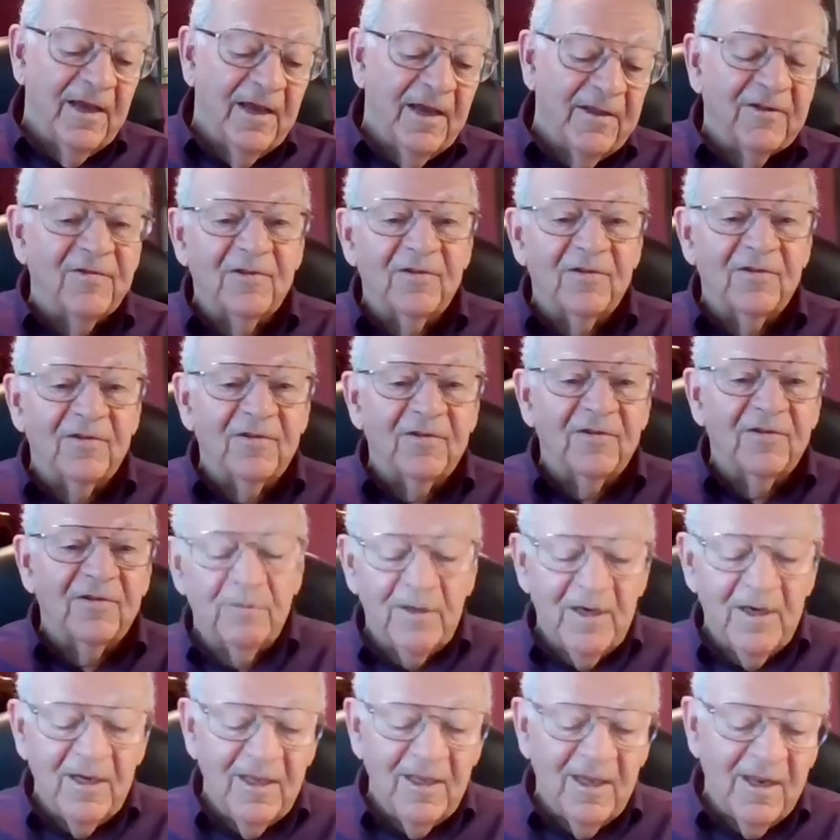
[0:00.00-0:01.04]
high
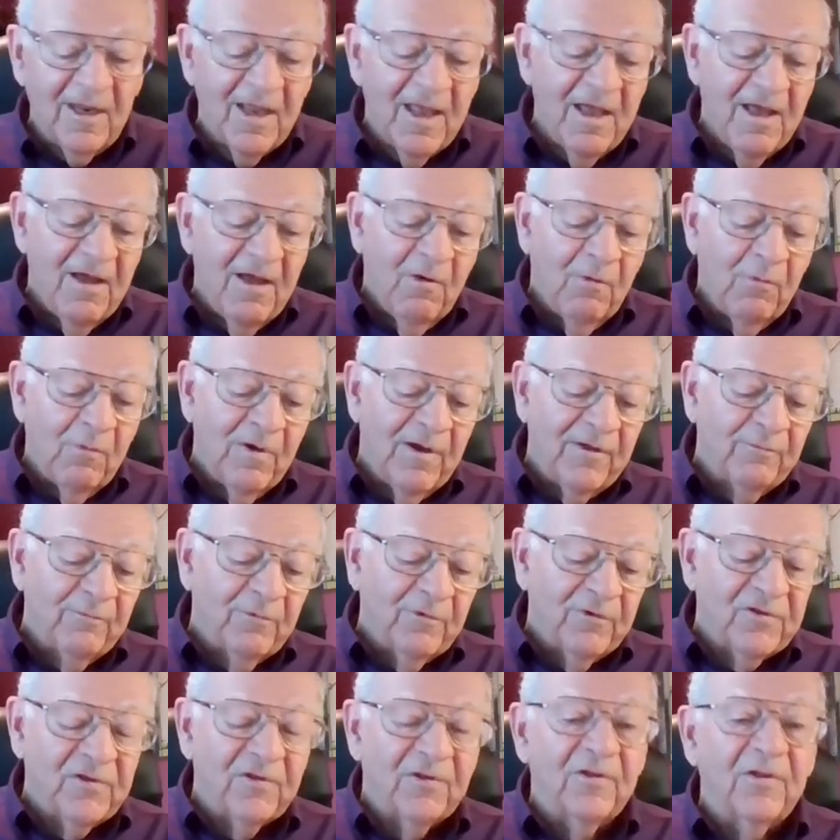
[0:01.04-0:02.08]
intensity intermittent
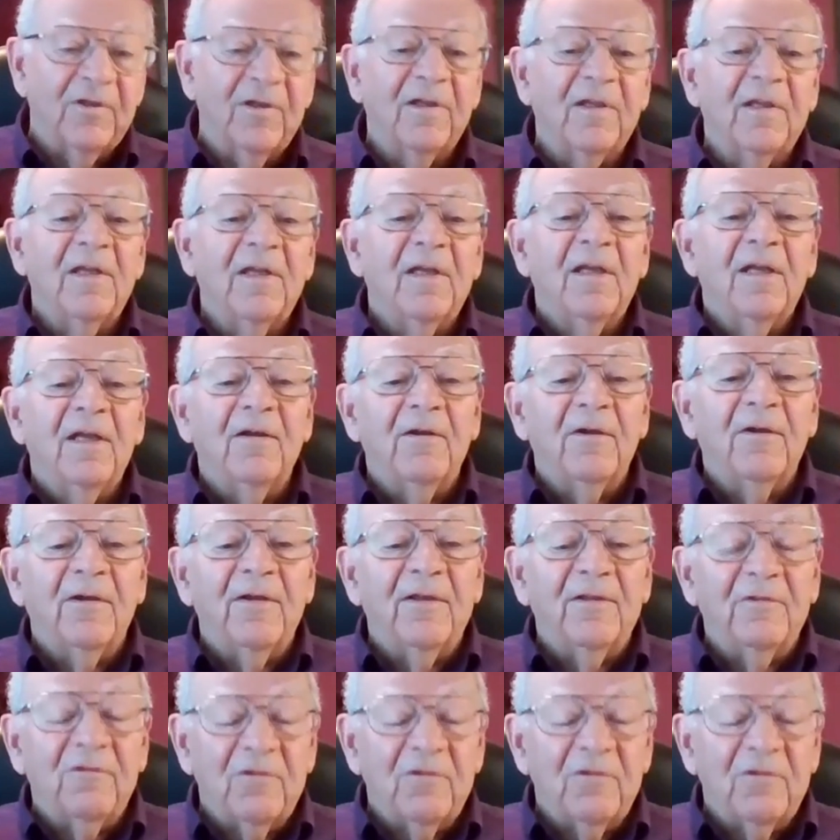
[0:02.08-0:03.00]
training, one was on